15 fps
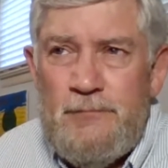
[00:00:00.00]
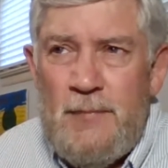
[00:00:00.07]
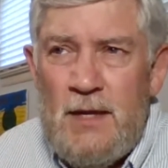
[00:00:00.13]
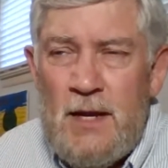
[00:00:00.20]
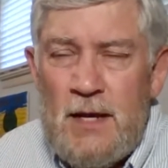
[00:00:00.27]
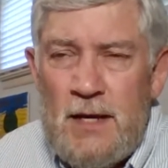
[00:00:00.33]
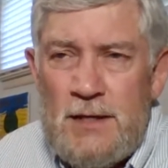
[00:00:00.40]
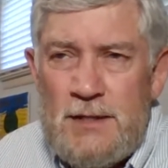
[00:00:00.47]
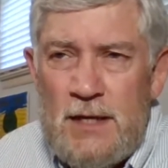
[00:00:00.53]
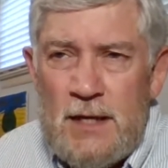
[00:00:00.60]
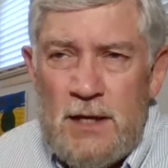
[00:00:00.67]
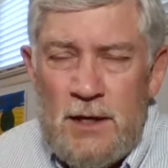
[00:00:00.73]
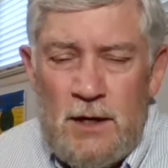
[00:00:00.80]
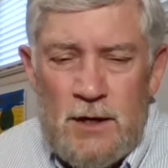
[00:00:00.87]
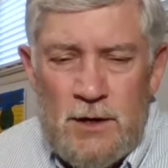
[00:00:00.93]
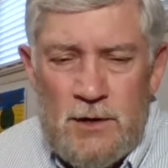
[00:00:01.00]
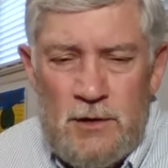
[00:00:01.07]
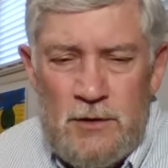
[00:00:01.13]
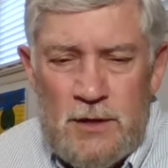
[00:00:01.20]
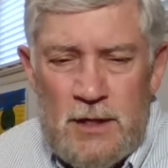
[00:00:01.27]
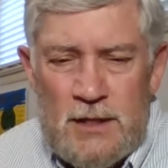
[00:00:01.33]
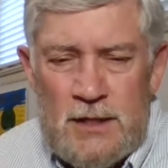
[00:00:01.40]
I'd taken a hard
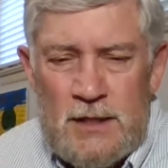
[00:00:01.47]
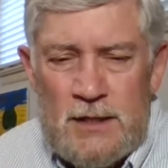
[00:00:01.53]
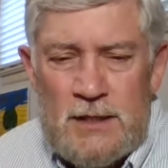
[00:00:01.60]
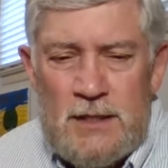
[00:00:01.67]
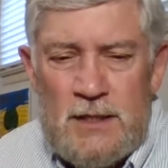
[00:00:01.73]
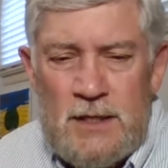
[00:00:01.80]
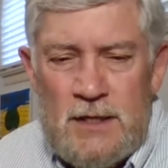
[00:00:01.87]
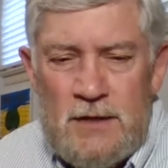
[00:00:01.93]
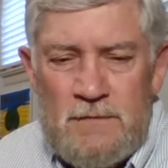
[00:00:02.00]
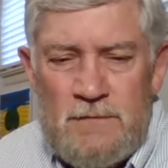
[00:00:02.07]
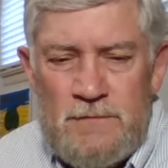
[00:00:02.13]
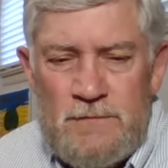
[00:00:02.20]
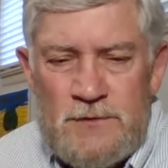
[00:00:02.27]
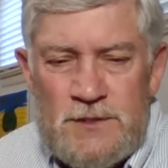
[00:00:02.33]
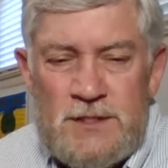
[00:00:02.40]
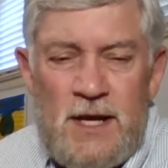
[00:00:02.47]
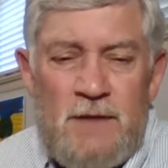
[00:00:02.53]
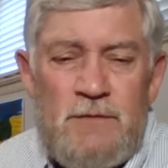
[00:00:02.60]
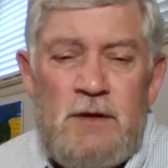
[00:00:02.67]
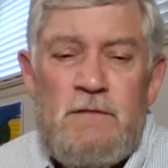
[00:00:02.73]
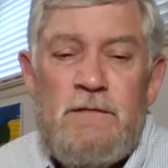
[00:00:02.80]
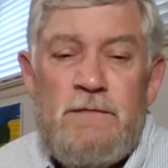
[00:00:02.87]
look at the
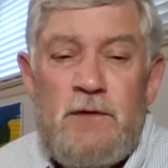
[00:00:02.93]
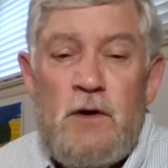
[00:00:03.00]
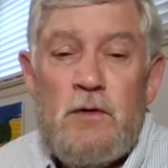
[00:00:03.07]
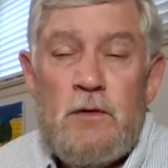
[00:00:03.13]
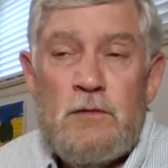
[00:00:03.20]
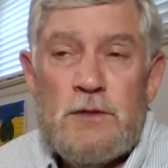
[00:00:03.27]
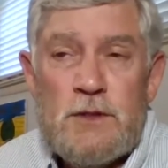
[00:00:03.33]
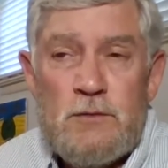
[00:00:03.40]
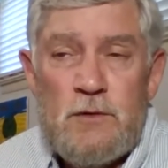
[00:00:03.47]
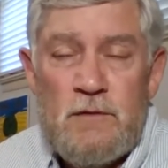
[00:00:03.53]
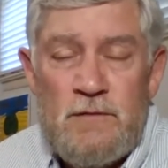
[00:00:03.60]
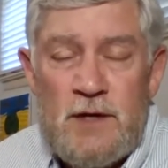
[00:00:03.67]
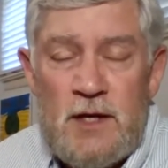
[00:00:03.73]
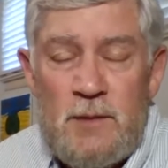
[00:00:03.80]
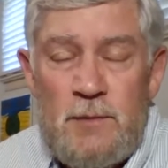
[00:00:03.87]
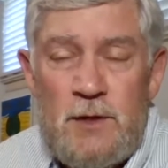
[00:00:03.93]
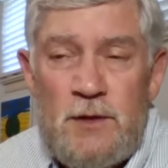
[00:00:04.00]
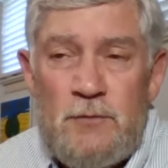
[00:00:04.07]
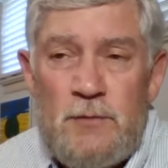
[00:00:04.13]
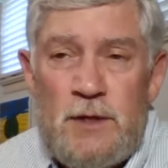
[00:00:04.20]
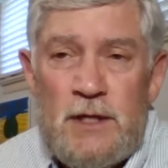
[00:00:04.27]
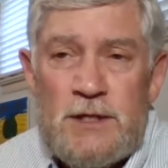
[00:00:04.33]
7 photos that were available in the
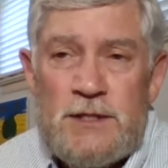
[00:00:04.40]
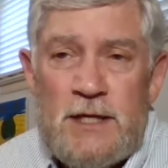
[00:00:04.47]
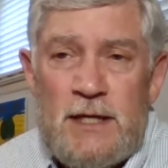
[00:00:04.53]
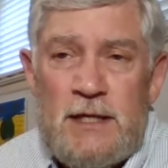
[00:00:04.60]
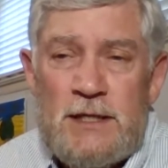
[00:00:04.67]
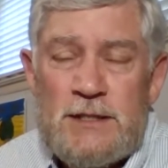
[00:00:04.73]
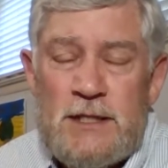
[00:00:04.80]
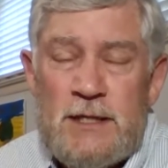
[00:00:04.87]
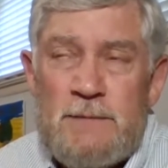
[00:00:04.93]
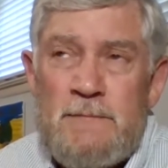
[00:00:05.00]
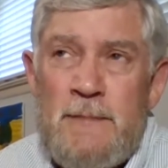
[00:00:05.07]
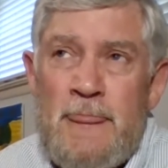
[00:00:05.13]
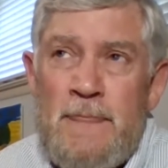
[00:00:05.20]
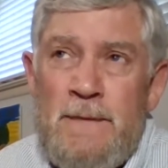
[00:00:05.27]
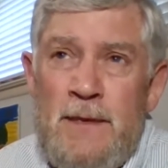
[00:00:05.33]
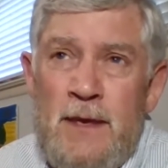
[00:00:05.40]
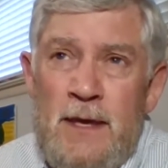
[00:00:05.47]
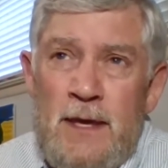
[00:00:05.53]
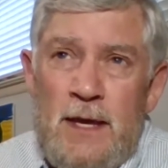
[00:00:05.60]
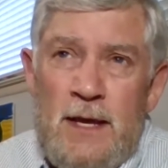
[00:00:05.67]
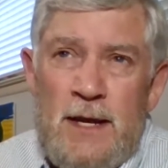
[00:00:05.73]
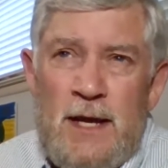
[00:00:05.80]
real estate listing.
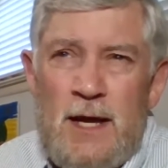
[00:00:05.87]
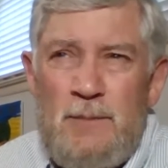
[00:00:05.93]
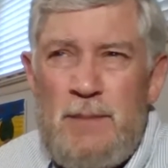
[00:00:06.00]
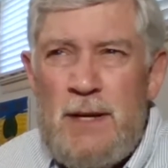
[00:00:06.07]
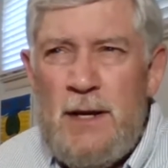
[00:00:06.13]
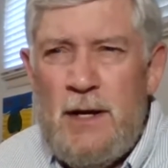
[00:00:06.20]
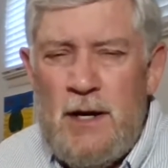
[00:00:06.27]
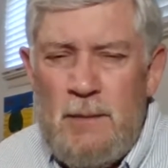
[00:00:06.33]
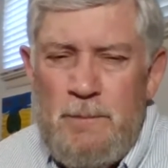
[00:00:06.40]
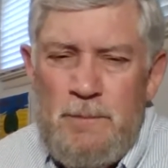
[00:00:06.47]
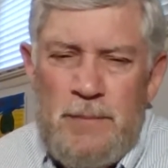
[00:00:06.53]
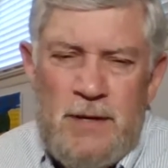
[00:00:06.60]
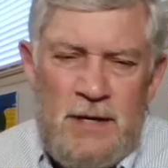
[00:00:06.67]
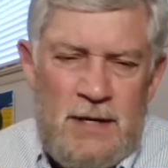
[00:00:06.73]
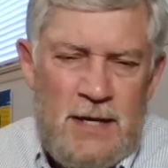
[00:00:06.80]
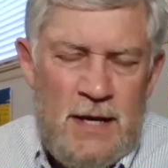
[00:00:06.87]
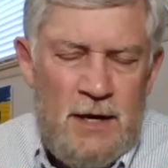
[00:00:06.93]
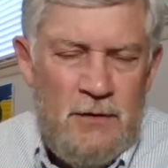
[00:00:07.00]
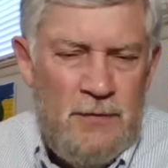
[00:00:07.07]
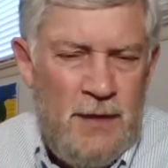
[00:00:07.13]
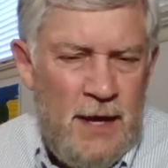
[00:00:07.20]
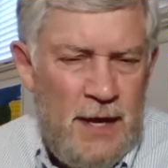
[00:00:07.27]
And I had been up and
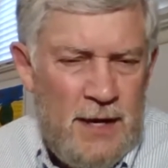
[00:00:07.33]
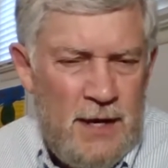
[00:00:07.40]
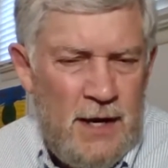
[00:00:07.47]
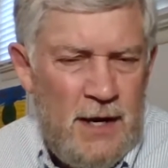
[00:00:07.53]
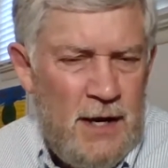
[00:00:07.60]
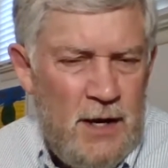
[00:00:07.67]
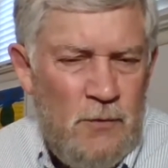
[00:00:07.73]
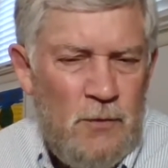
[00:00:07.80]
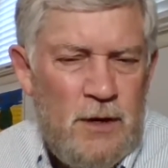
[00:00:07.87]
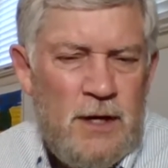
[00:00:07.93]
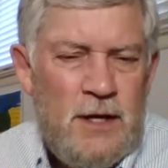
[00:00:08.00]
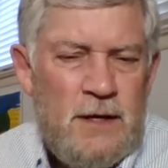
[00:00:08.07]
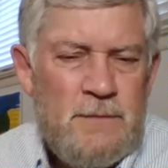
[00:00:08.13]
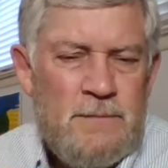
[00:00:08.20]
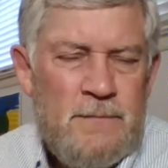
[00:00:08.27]
down that highway